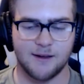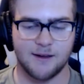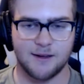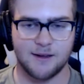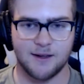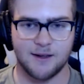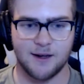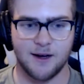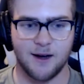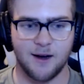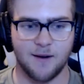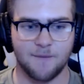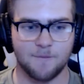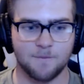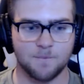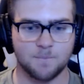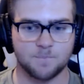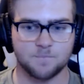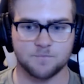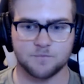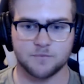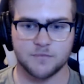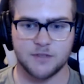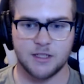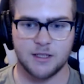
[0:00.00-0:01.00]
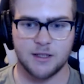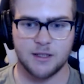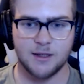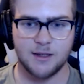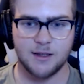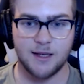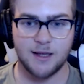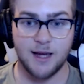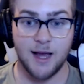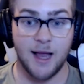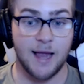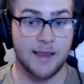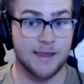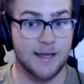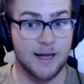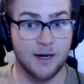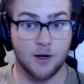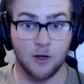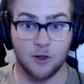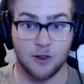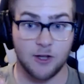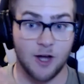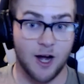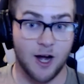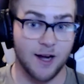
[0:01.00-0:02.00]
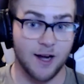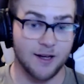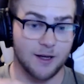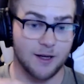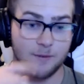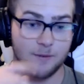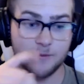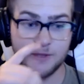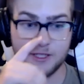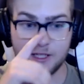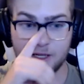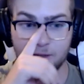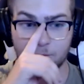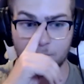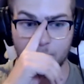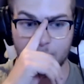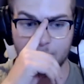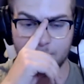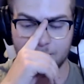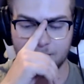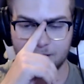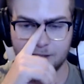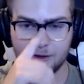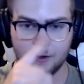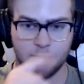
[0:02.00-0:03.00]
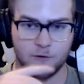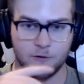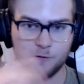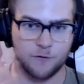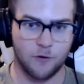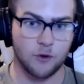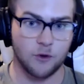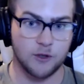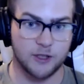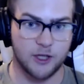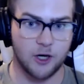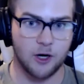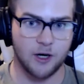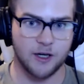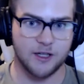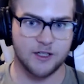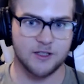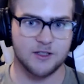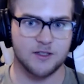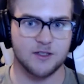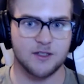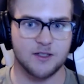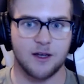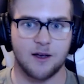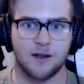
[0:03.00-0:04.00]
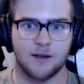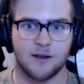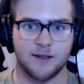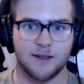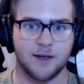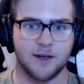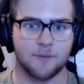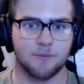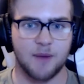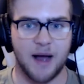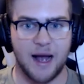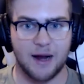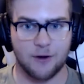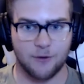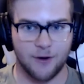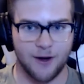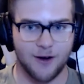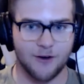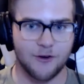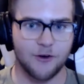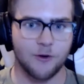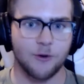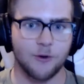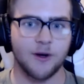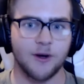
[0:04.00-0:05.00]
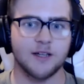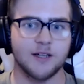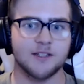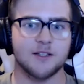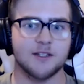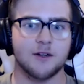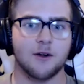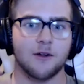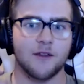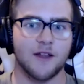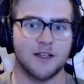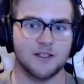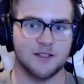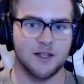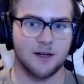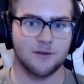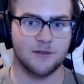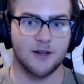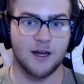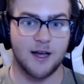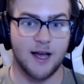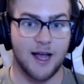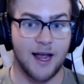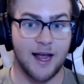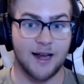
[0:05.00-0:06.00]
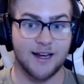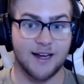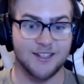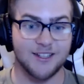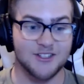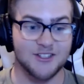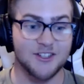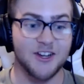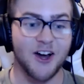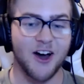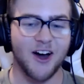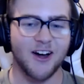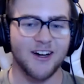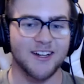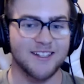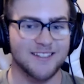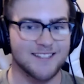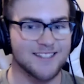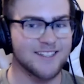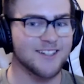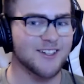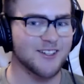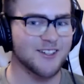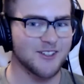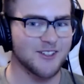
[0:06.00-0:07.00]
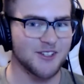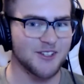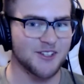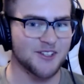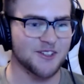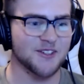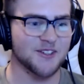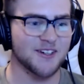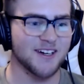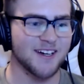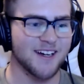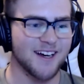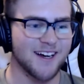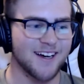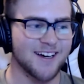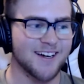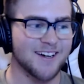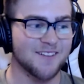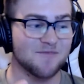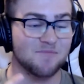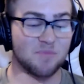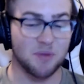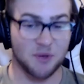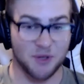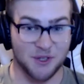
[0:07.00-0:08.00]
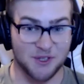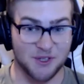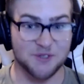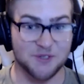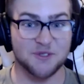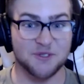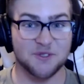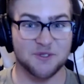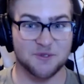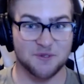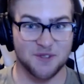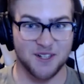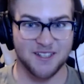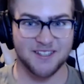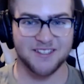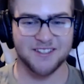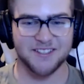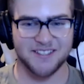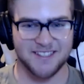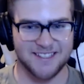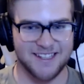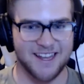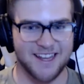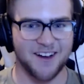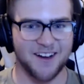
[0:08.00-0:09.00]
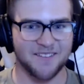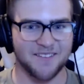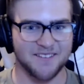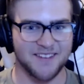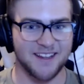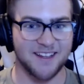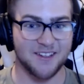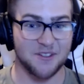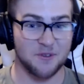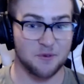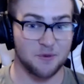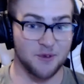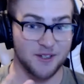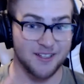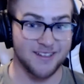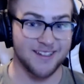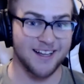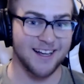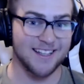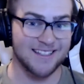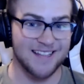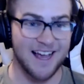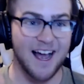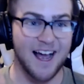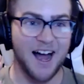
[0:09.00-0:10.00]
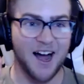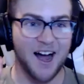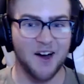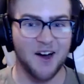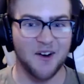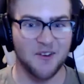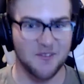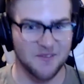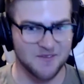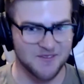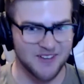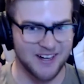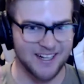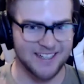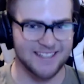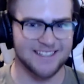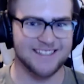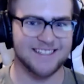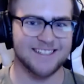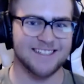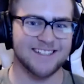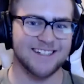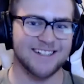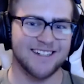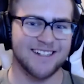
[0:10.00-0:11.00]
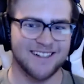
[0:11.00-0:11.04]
um and then a lot comes in with the Foley artists, like background noise and all that stuff. And it's not until you produce one yourself that you realize how much